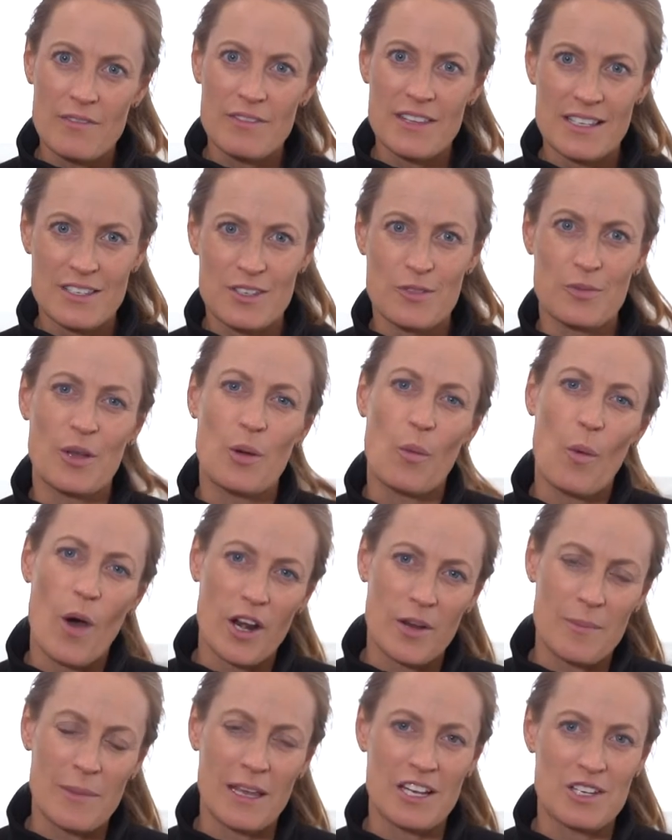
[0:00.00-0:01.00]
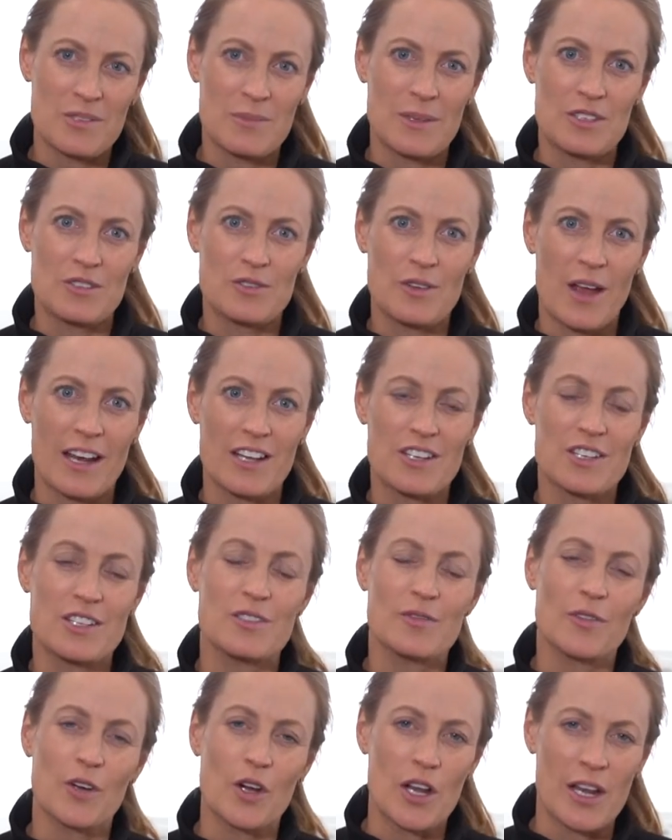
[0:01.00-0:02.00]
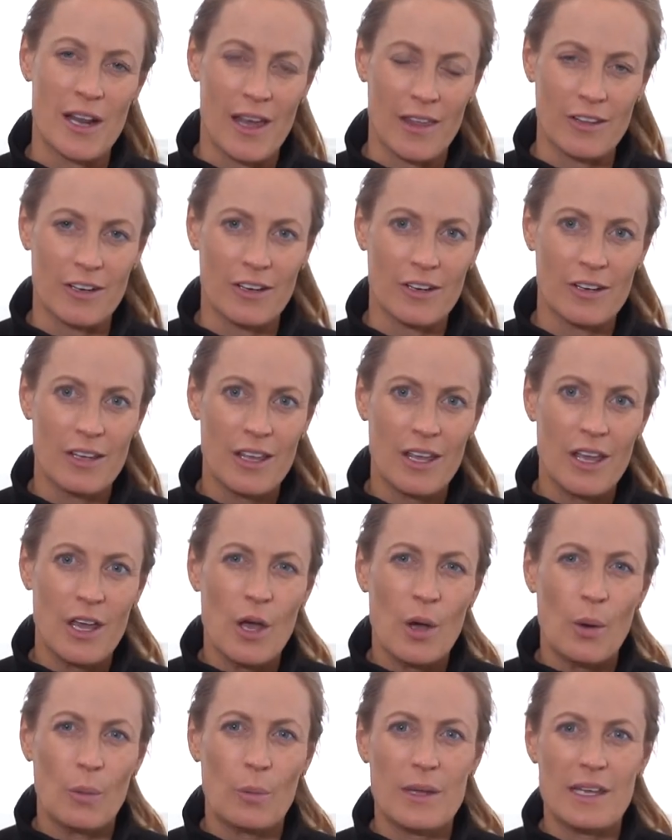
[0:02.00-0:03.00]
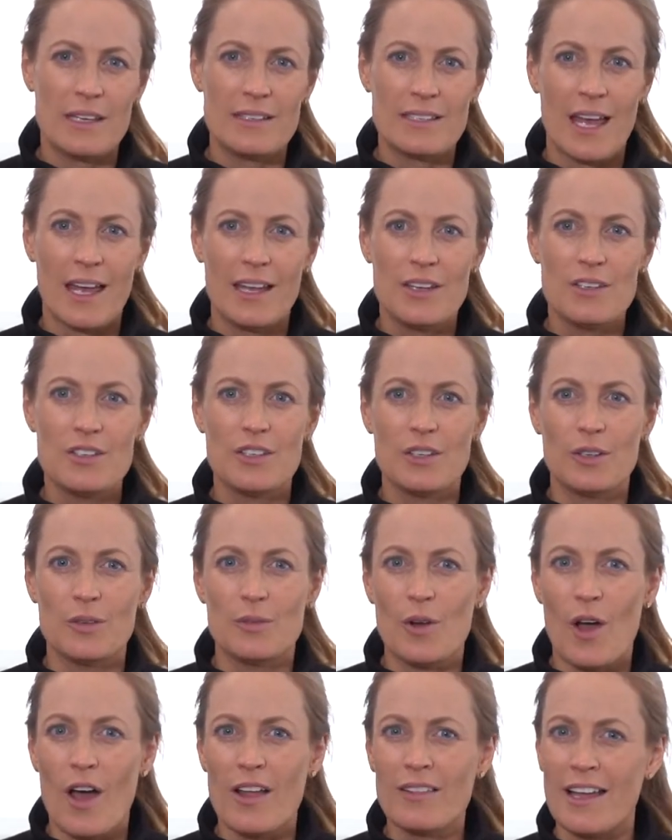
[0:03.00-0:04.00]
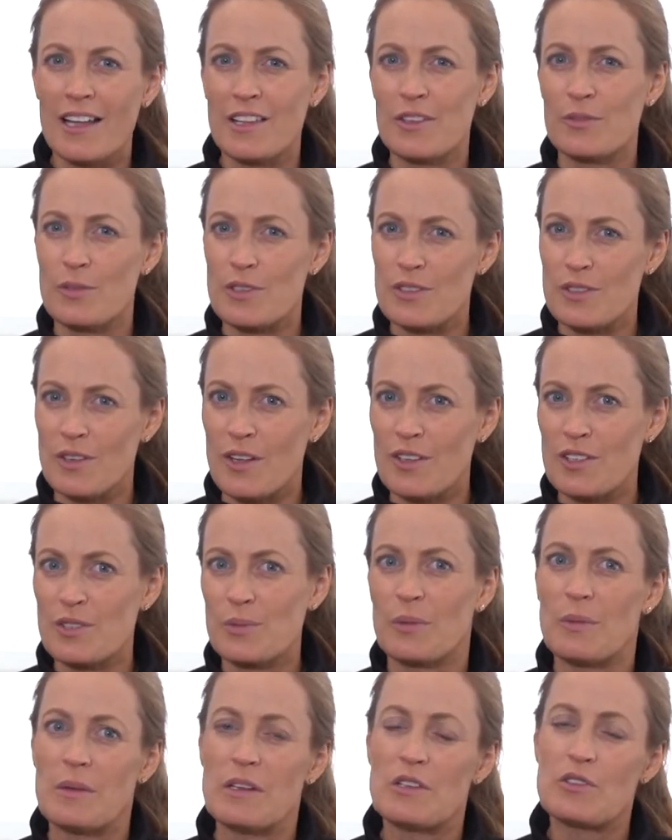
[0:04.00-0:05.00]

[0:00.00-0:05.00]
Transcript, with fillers: of these three water management strategies for another. We tend to not like the results when we